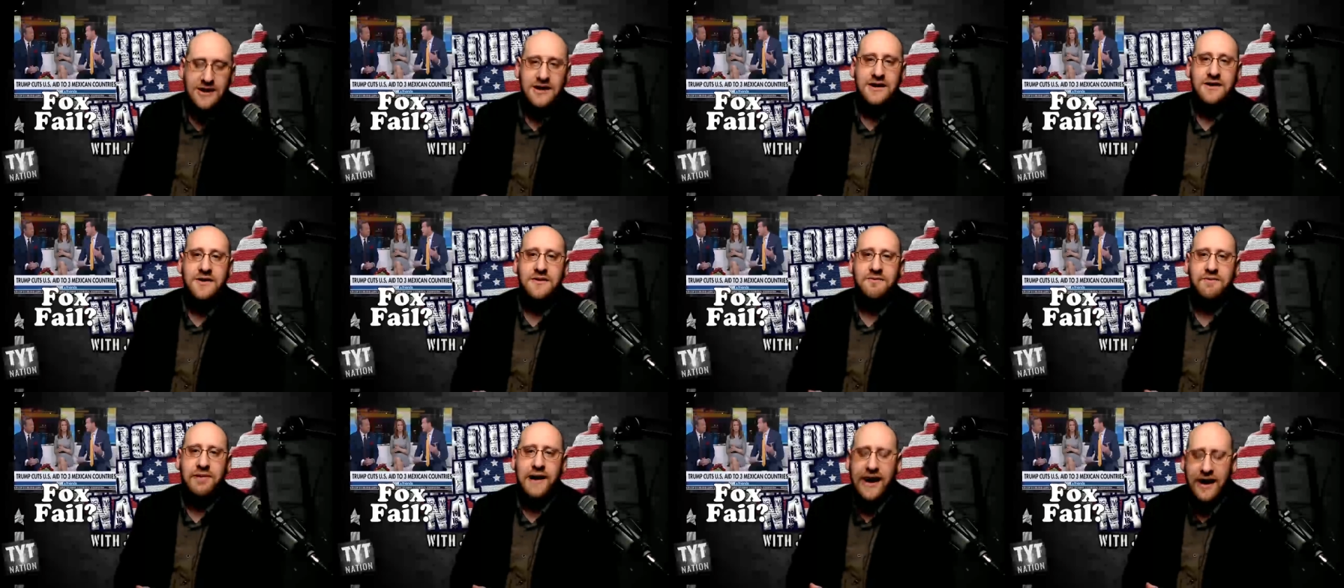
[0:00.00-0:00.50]

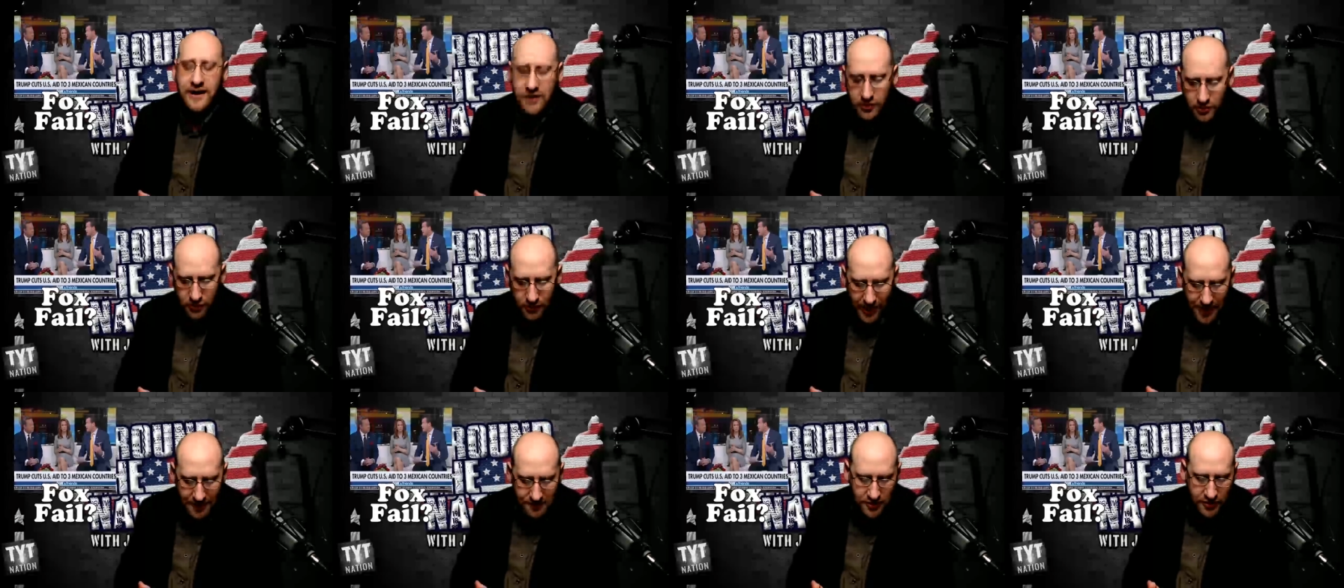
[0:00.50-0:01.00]
Paola
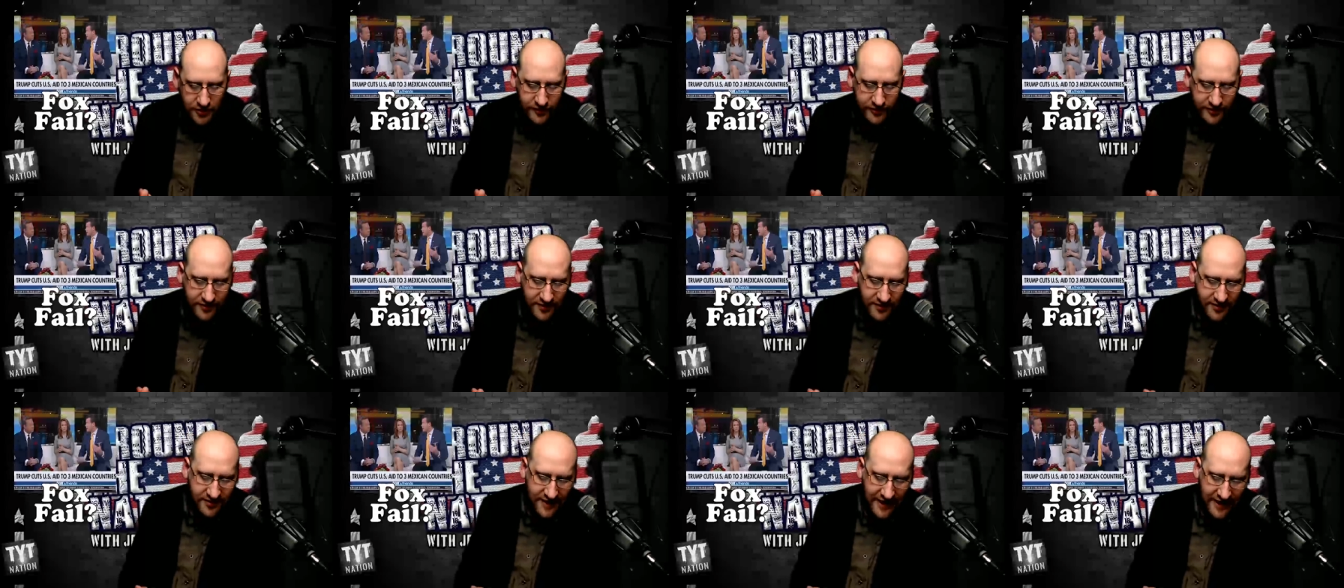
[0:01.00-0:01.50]
Ramos
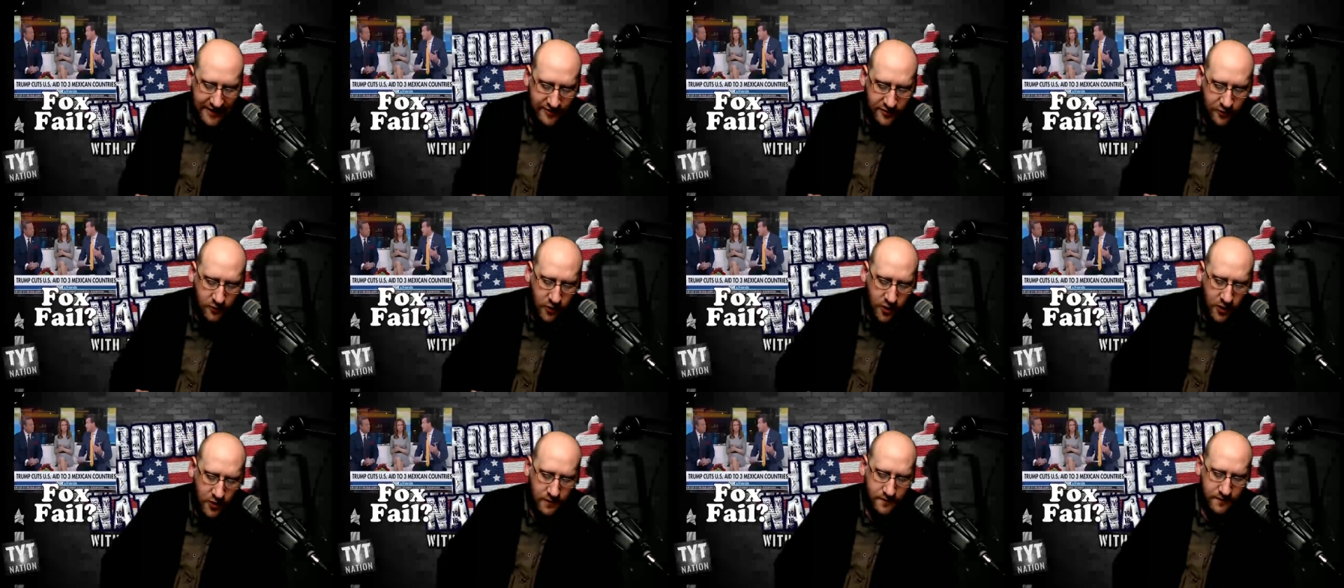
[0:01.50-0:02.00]
says,
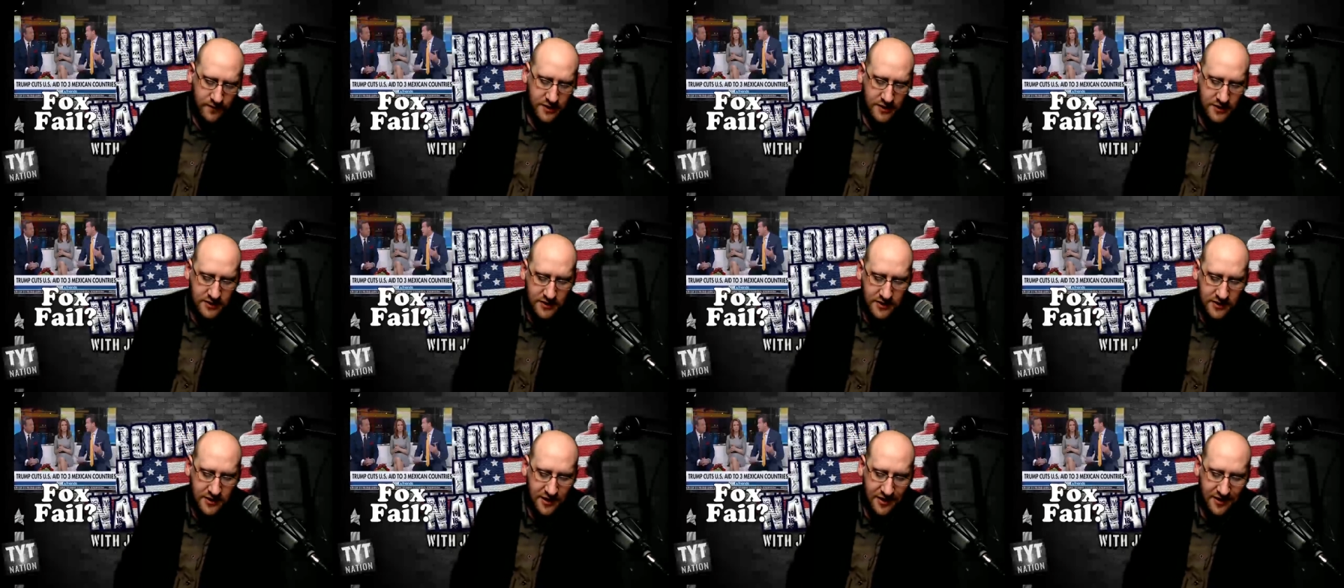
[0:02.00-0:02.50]
quote,
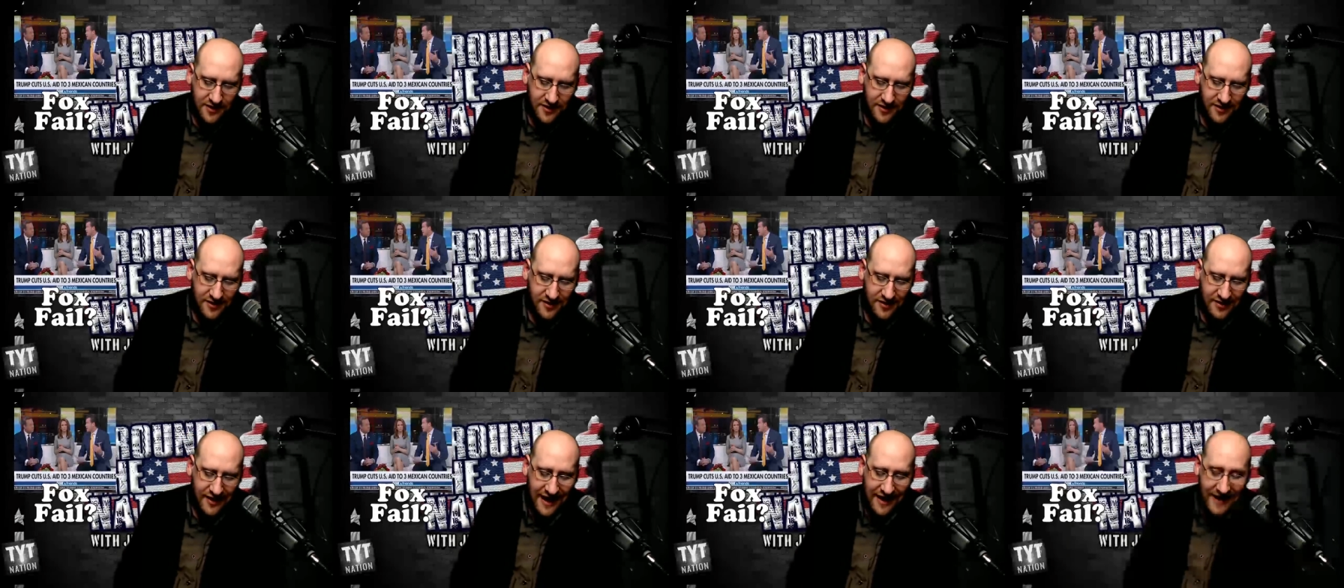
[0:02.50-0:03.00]

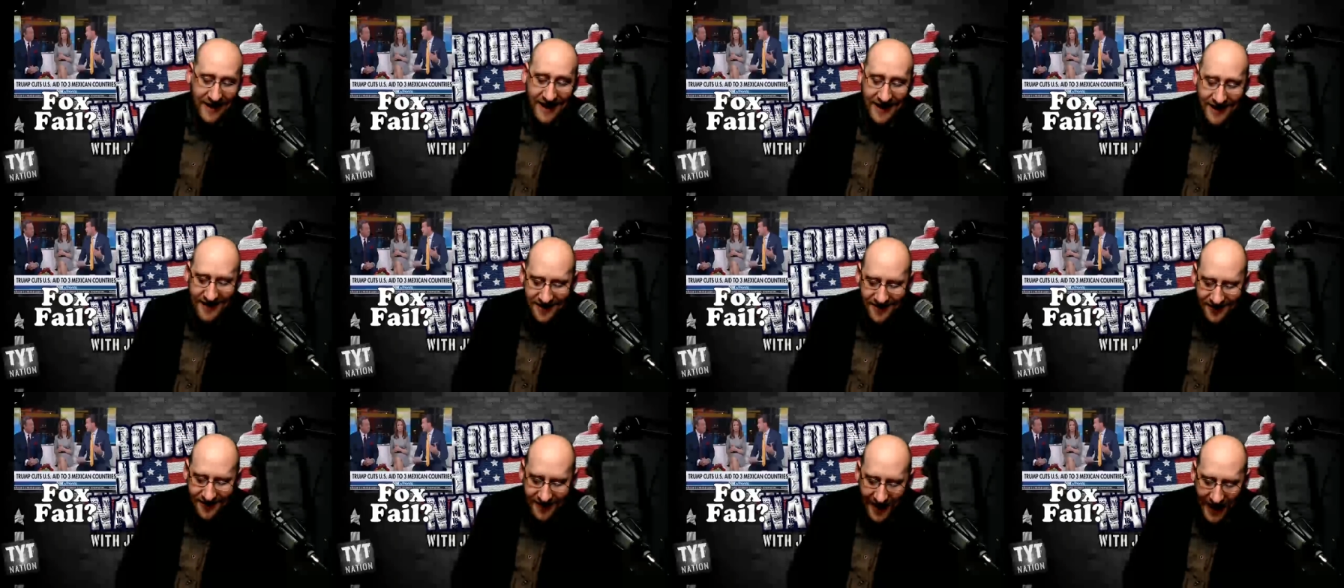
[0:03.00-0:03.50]
that
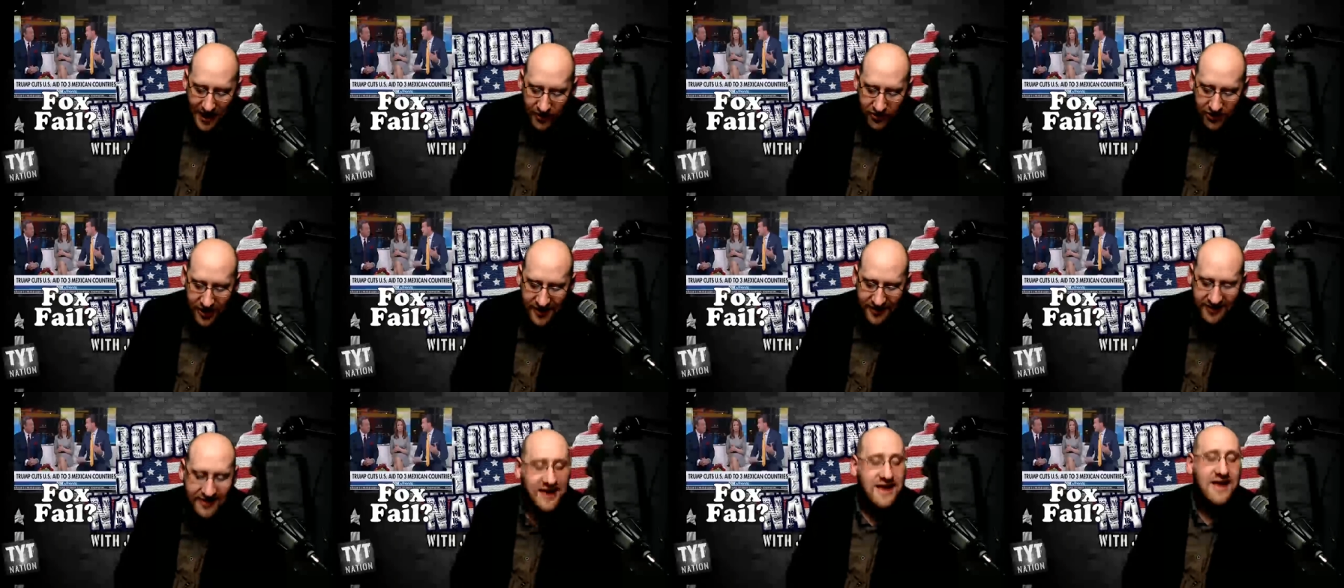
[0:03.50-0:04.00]
is how they
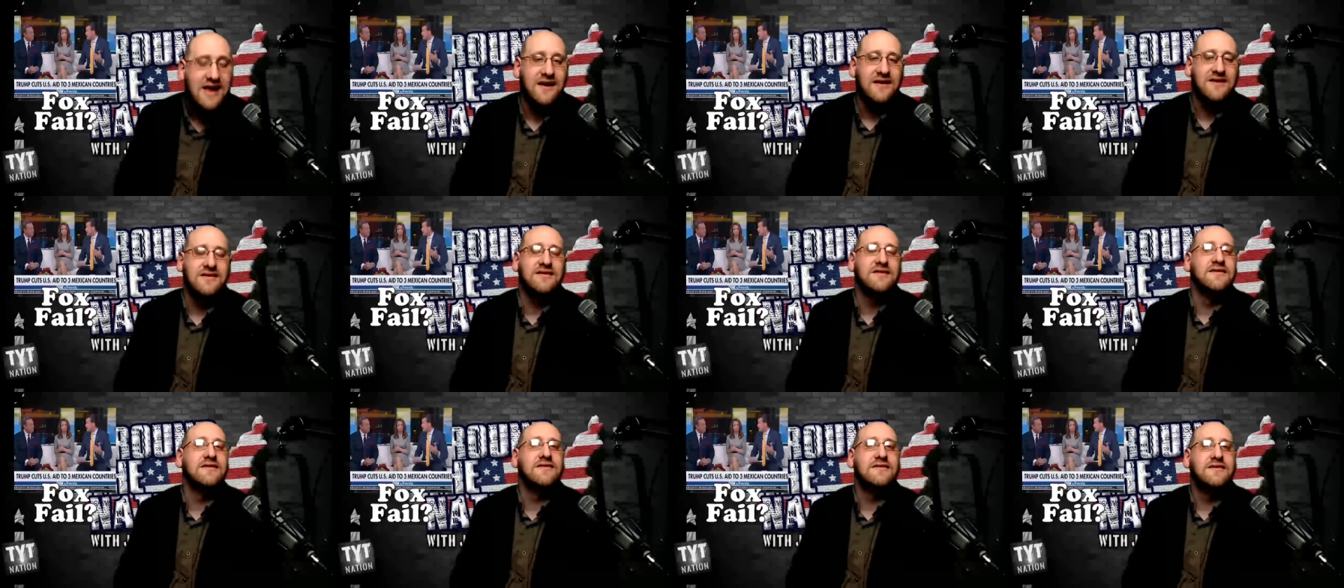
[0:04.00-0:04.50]
see
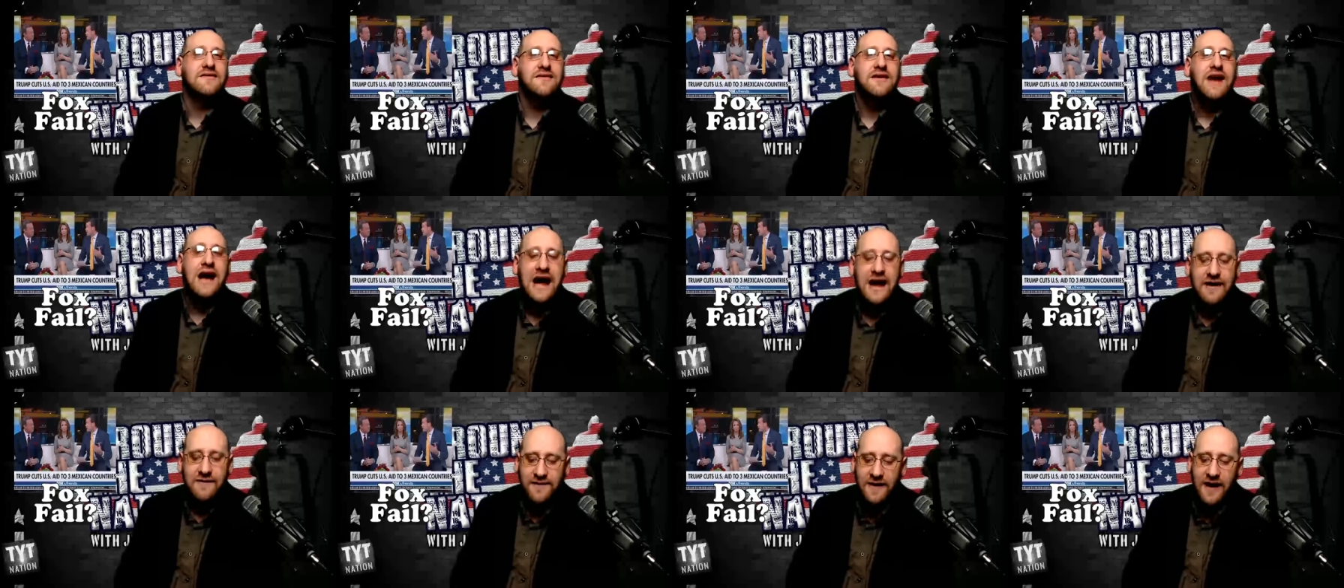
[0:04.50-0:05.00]
us
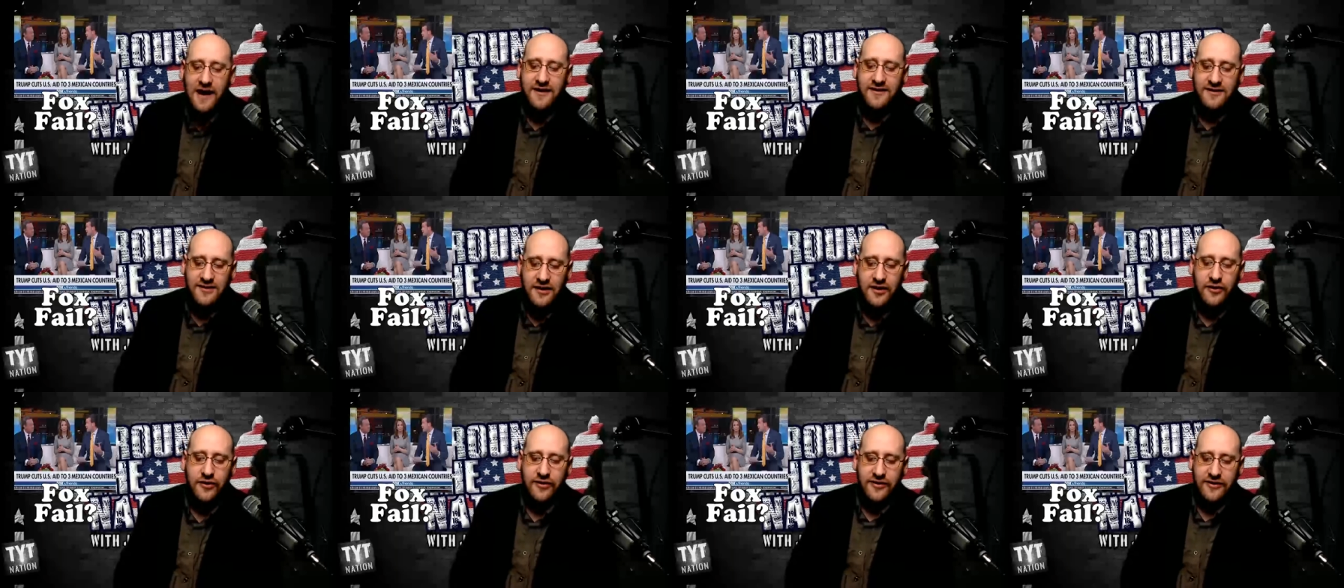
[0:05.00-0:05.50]
at Fox
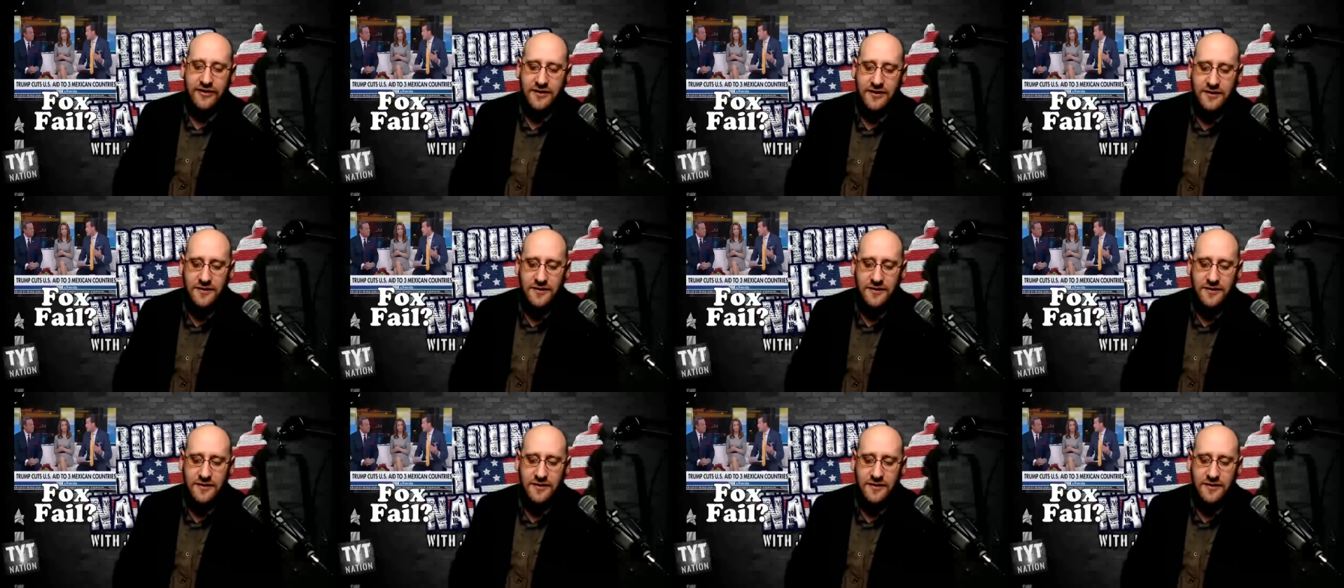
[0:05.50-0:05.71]
News.